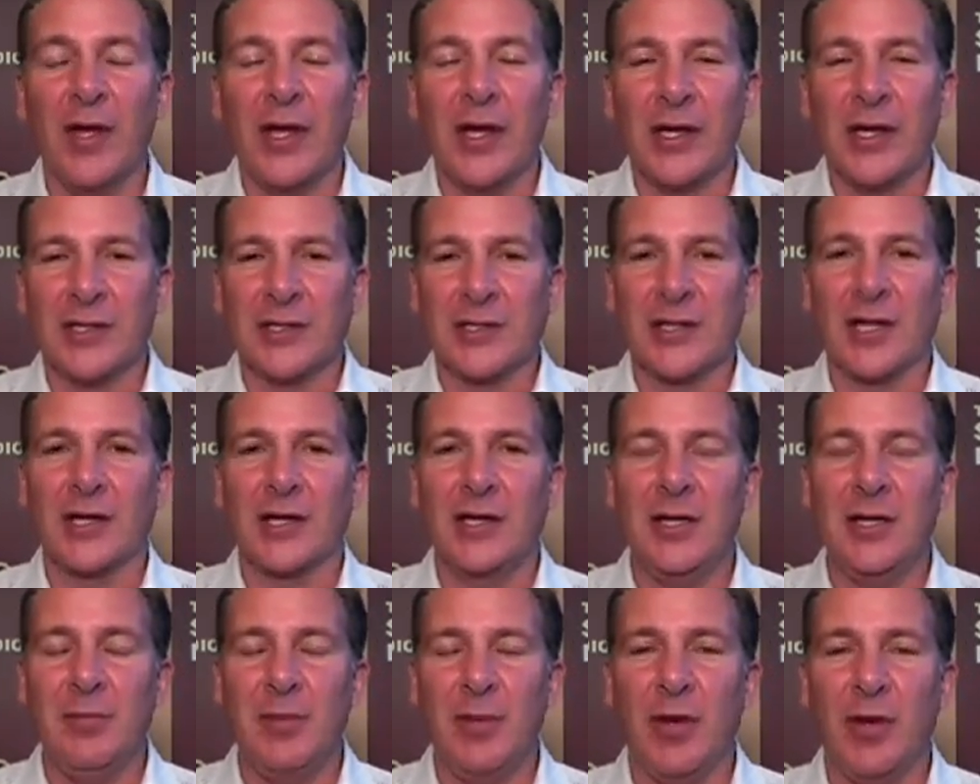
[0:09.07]
Because I
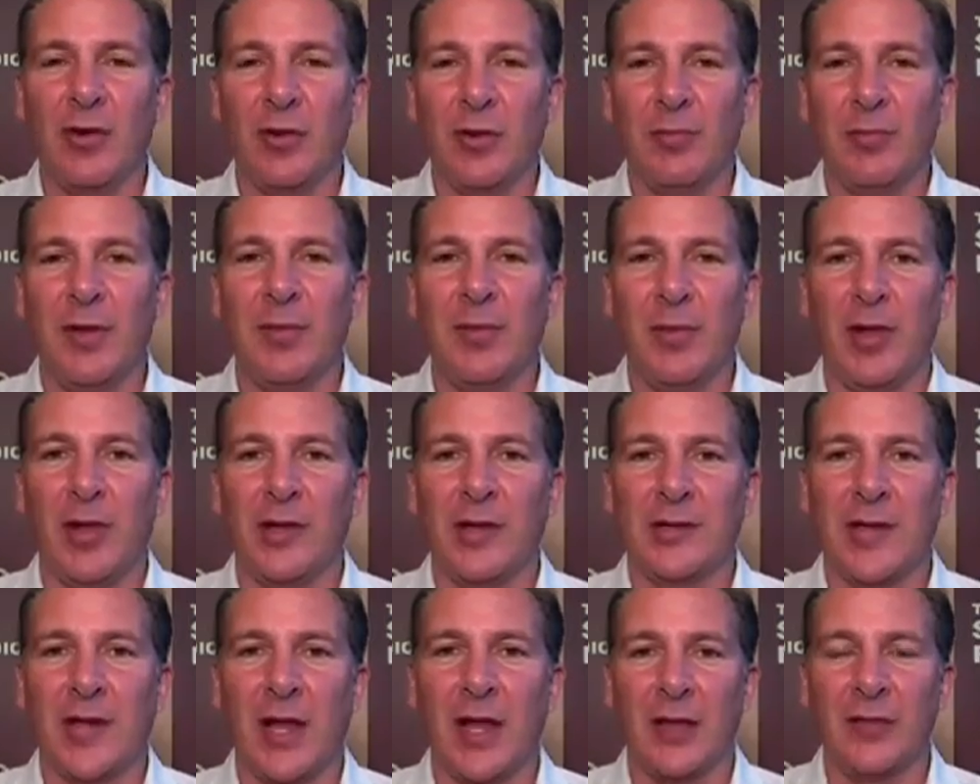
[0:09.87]
keep hearing people
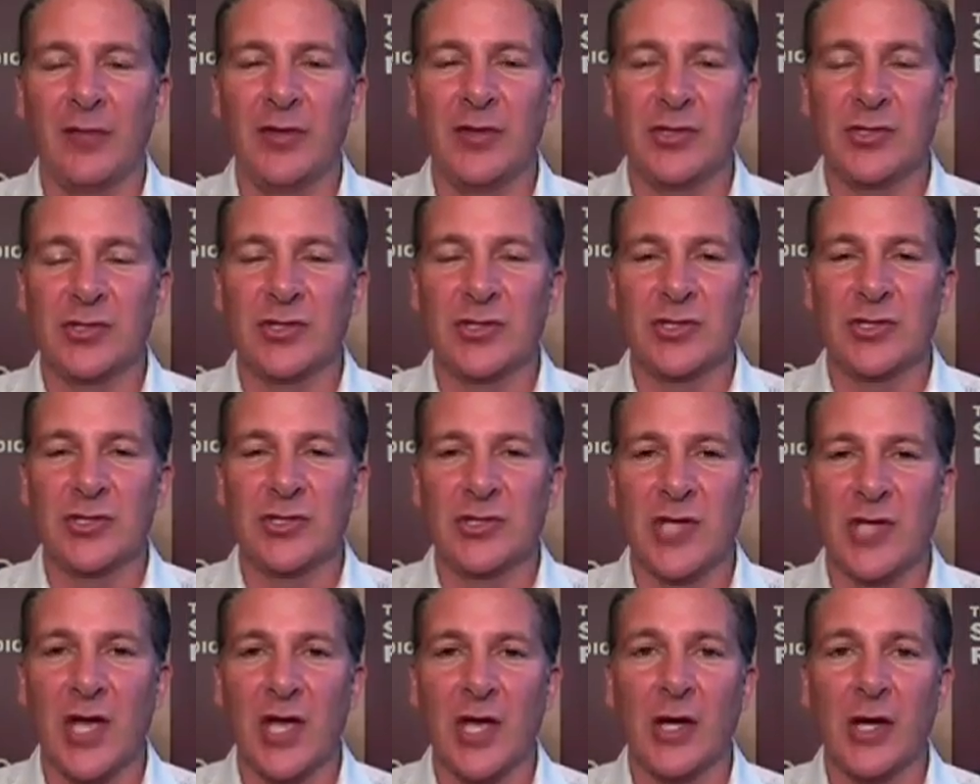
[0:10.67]
on television
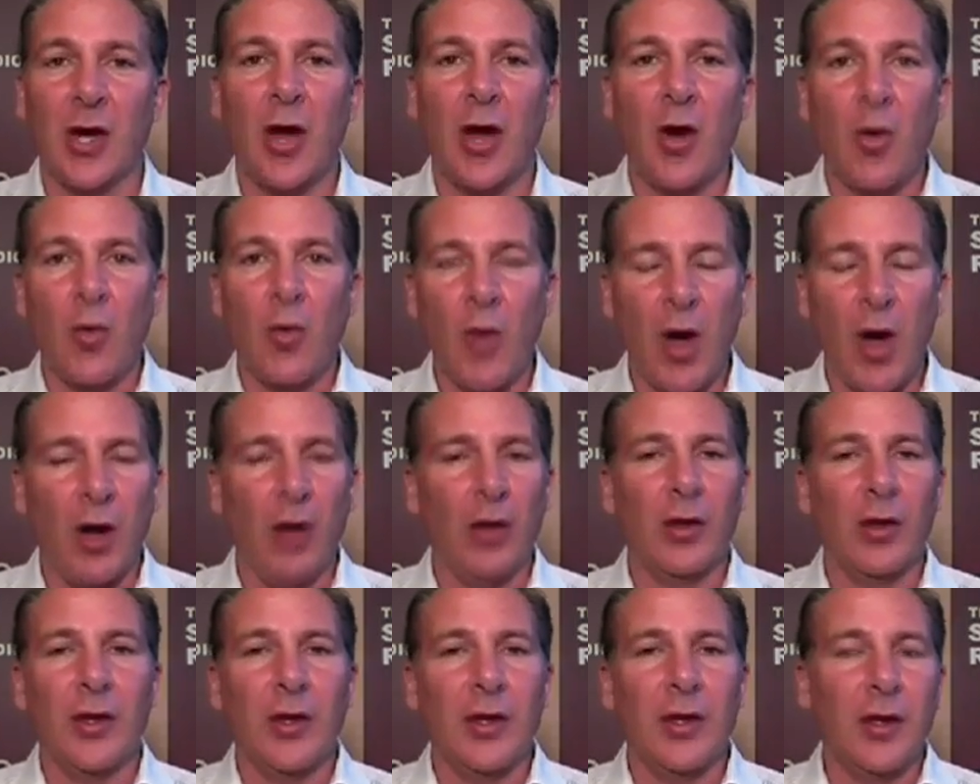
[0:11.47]
saying,
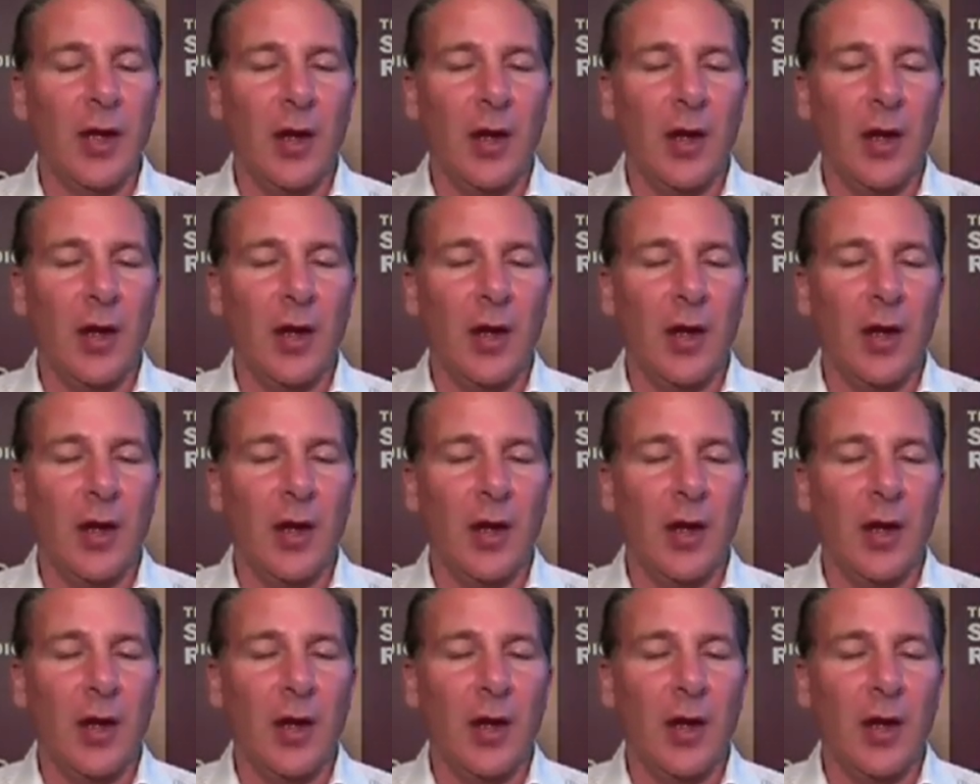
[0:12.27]
well,